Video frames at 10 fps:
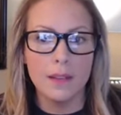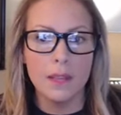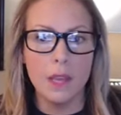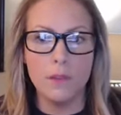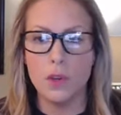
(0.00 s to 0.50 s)

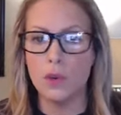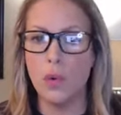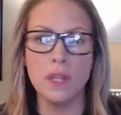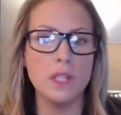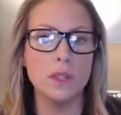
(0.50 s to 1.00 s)
If you're
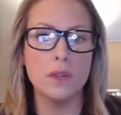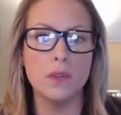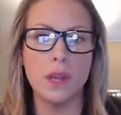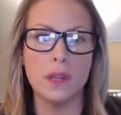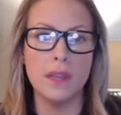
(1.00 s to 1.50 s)
going to
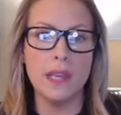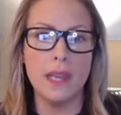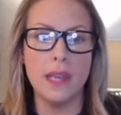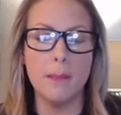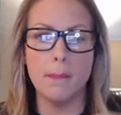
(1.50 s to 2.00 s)

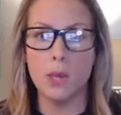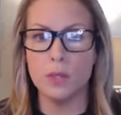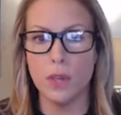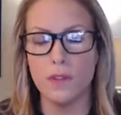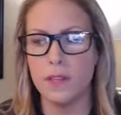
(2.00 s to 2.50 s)
the post
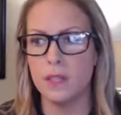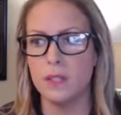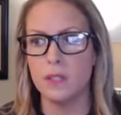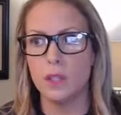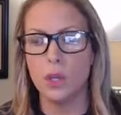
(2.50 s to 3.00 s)

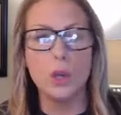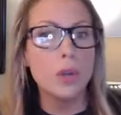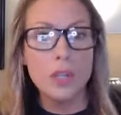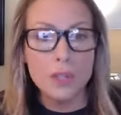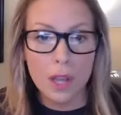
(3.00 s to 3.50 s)
office who are
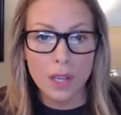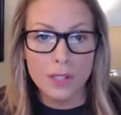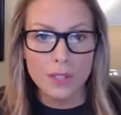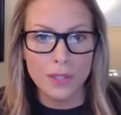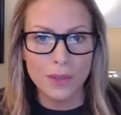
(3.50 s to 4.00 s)
you
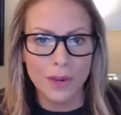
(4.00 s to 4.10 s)
talking to?